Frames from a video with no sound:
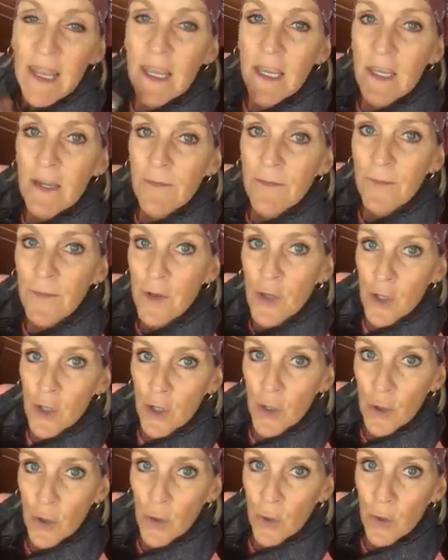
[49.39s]
If
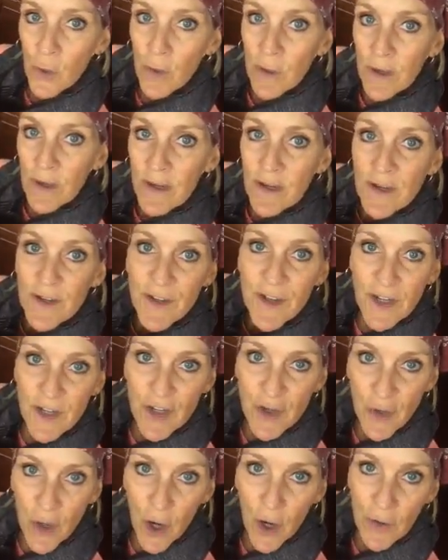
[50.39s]
you
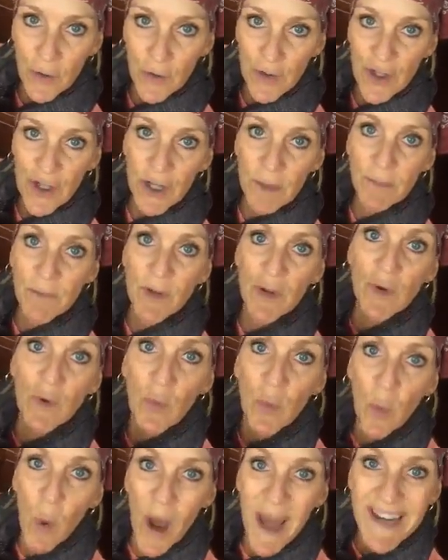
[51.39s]
set your auto ship to
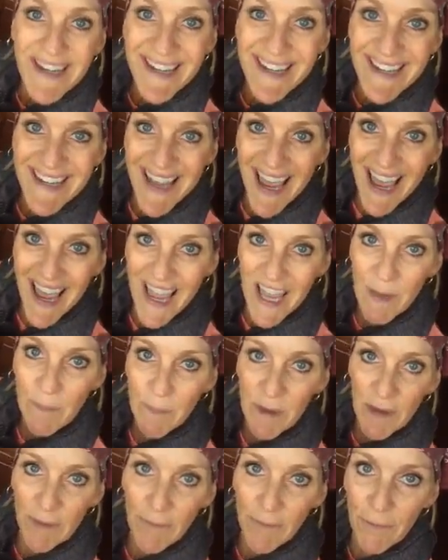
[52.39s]
one day
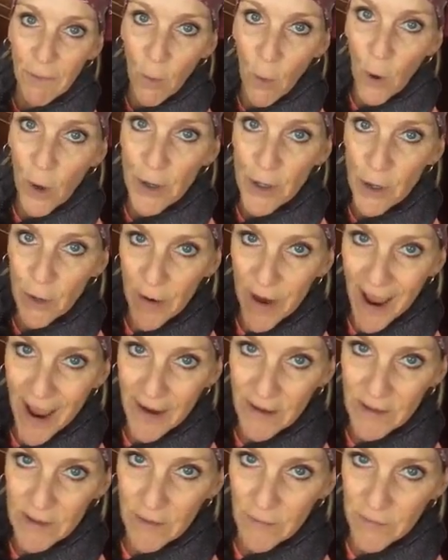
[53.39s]
before your
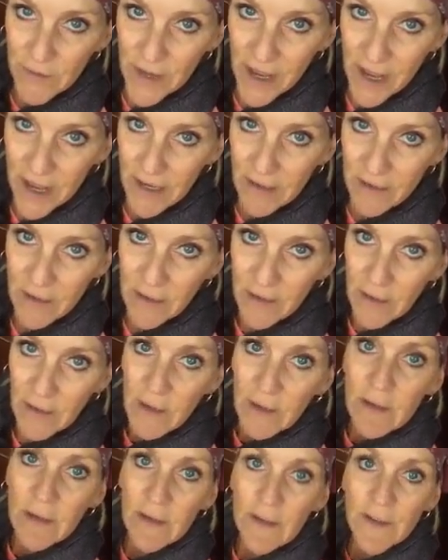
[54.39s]
active date,
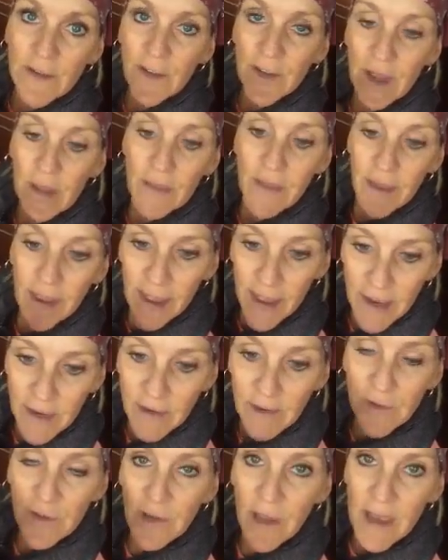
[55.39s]
let's say the
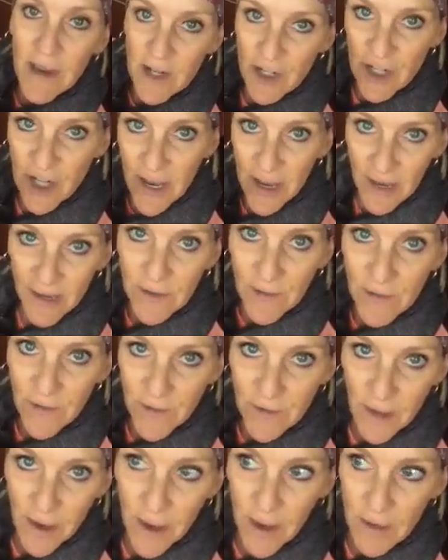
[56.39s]
A slash S
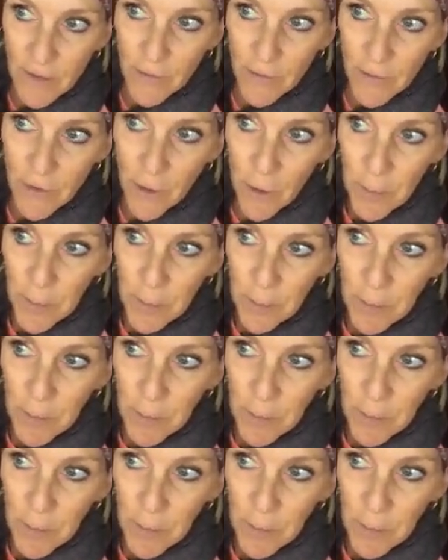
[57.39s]
says